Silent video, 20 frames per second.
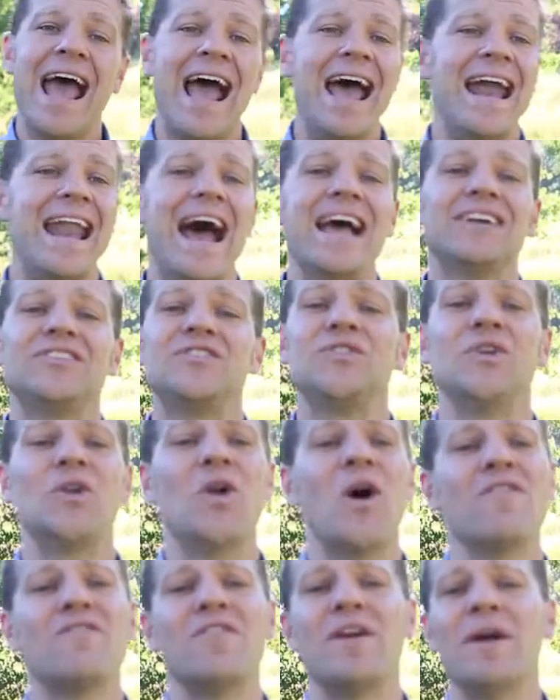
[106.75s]
And I stood
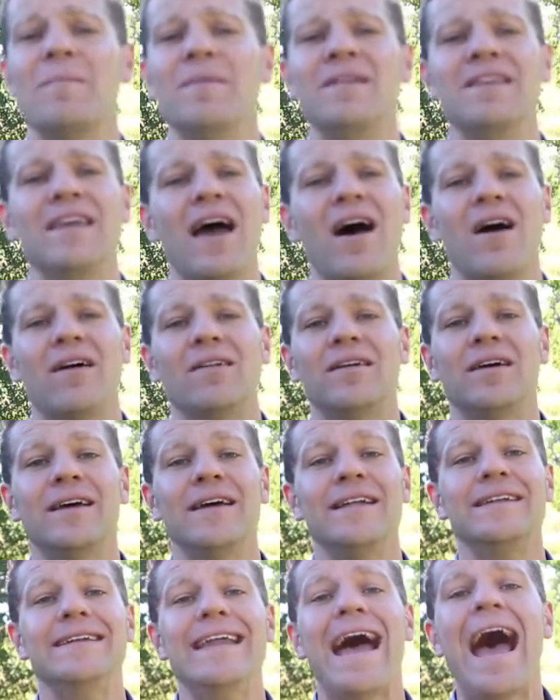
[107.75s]
over him and yelled,
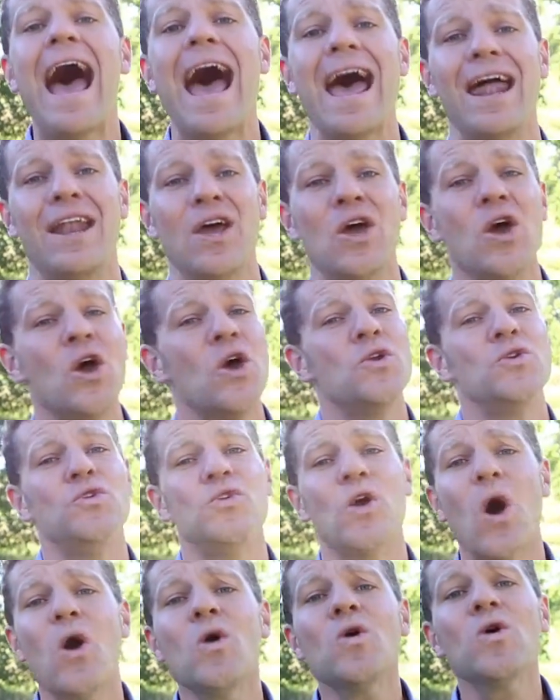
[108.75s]
"Dad,
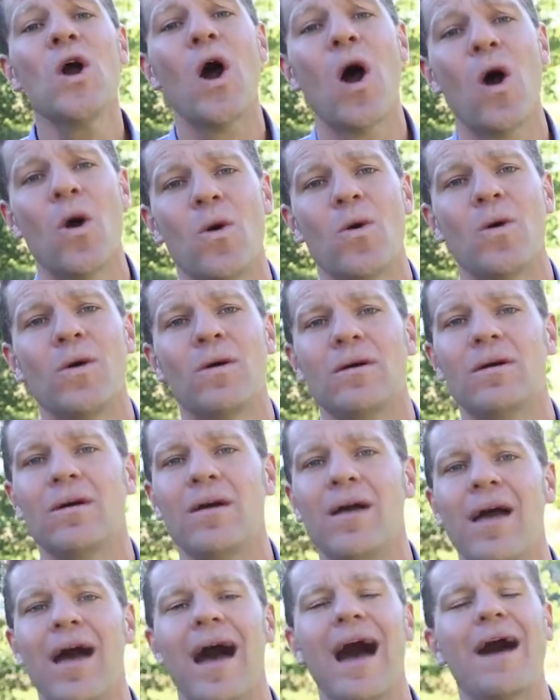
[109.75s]
don't go.
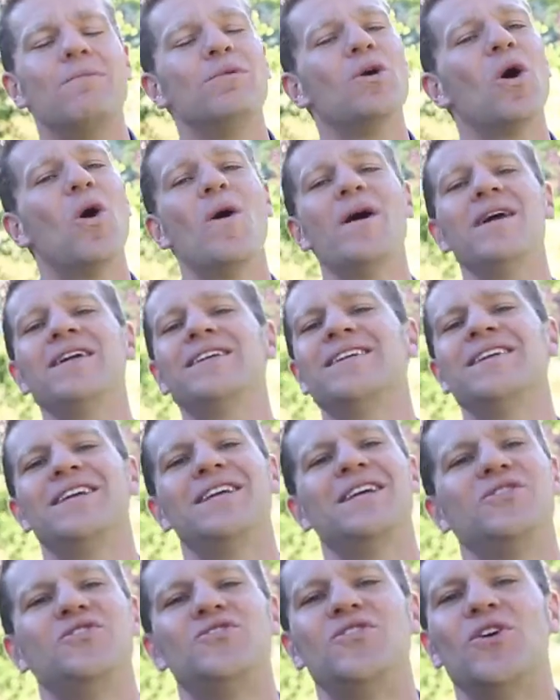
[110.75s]
I'm going to
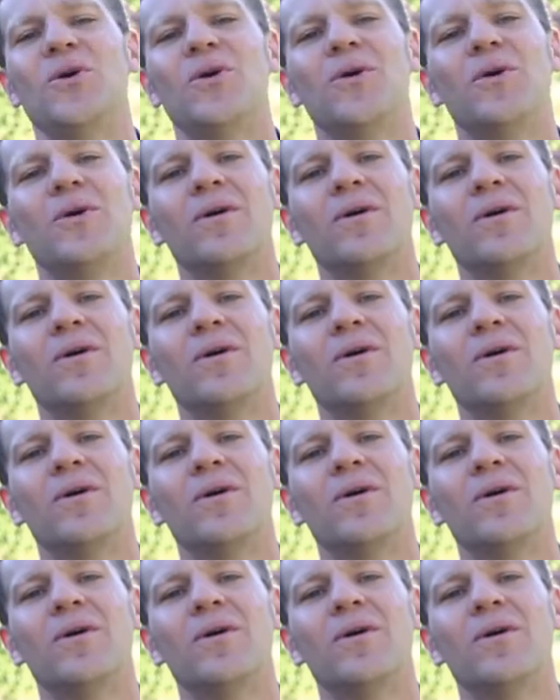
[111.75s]
need you."